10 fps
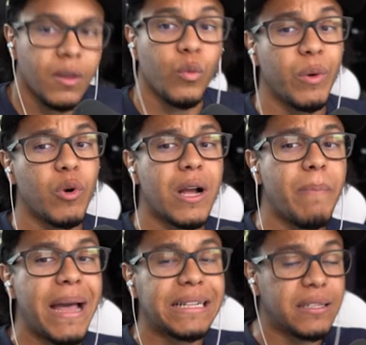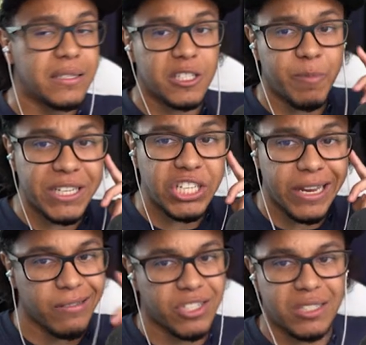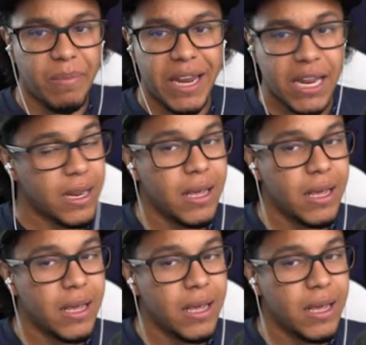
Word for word: We will come back to the suspension here in just a minute.